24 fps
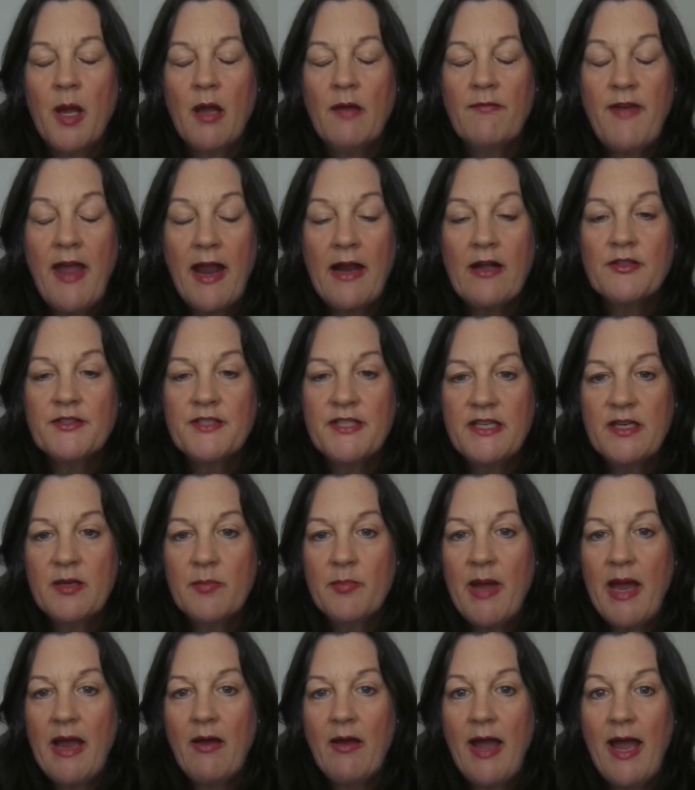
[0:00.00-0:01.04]
faculty
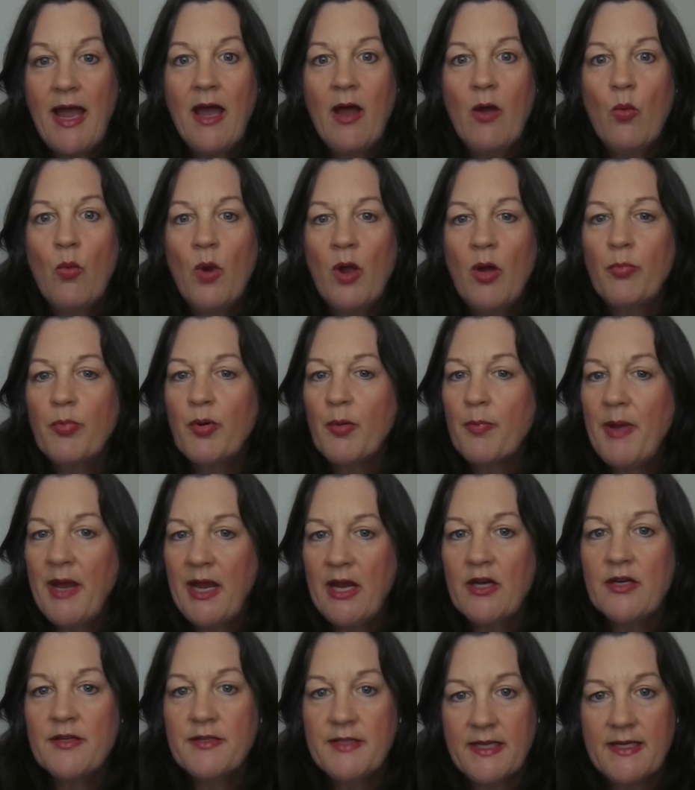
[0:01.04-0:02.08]
about how well
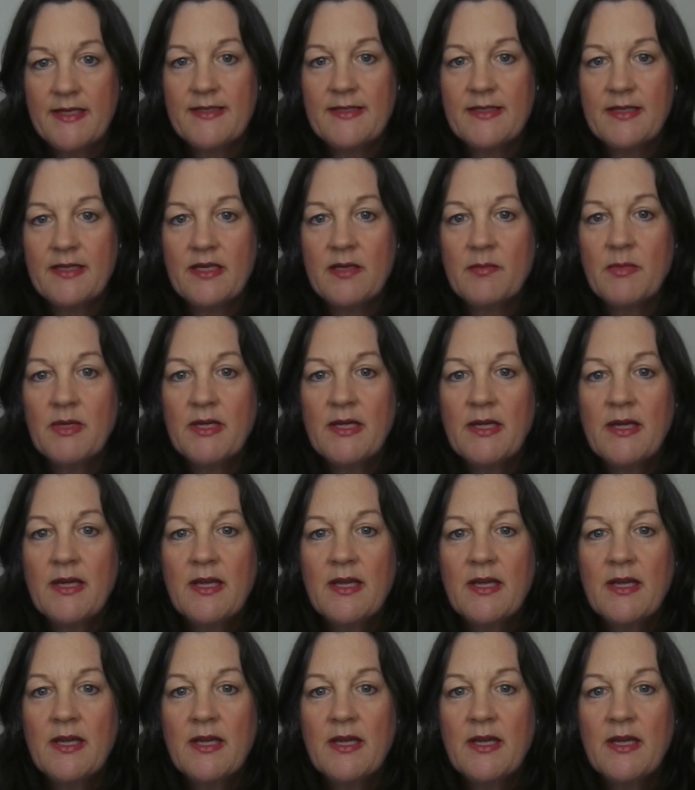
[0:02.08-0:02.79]
prepared they seem.